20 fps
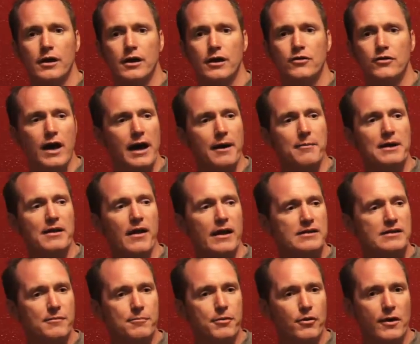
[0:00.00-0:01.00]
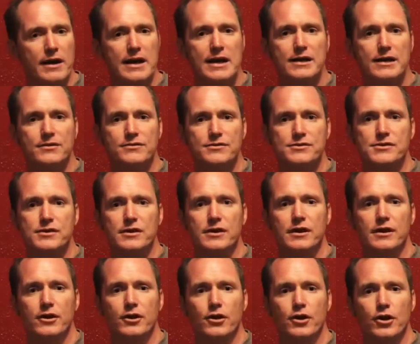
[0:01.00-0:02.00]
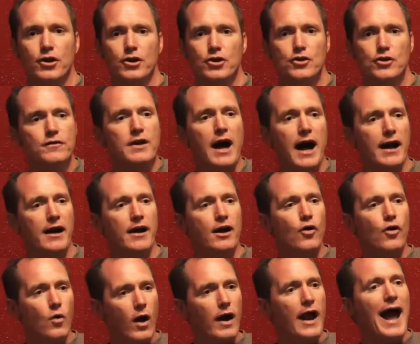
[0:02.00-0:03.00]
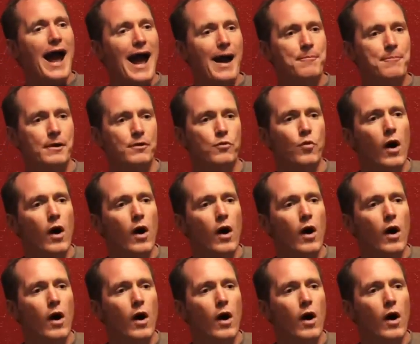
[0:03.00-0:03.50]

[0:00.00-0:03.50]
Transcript: You got to be like the Bereans. You've got to, what happened?